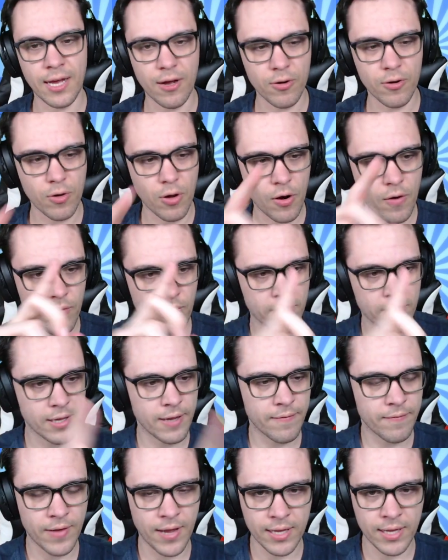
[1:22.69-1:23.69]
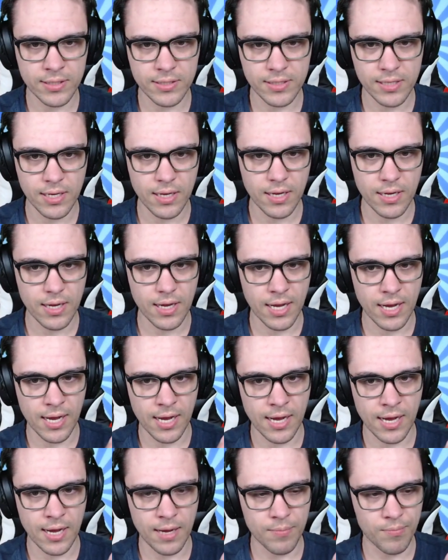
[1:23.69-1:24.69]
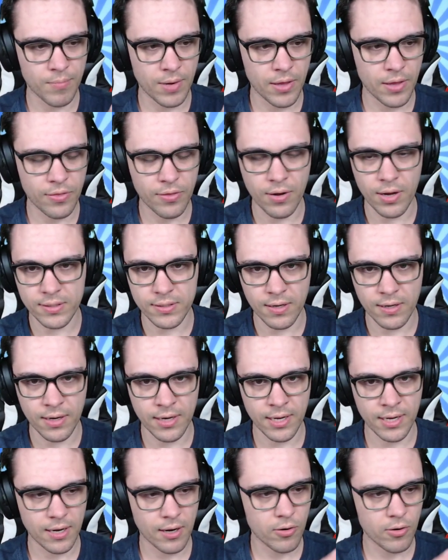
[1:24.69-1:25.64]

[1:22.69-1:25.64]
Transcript: I'll go over the event, my thoughts on it.